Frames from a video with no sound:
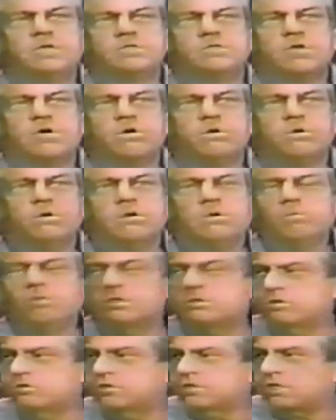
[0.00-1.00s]
So
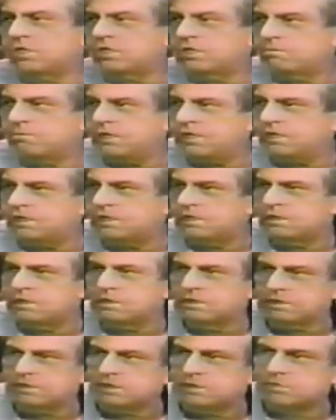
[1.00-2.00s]
what you see in the
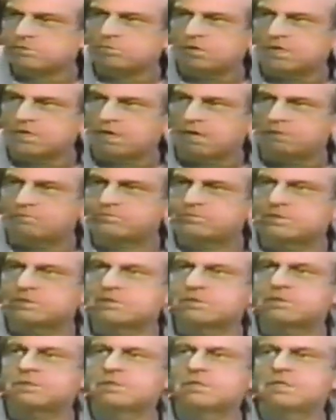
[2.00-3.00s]
media is quite
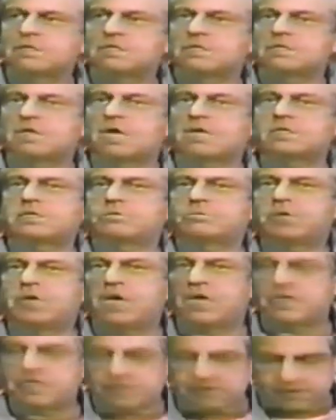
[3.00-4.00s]
often not the
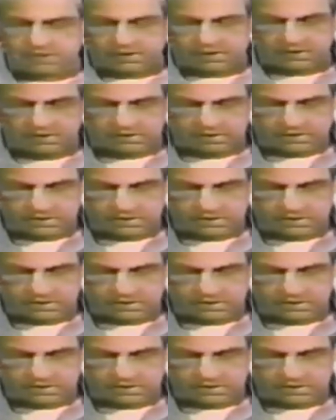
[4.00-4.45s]
reality.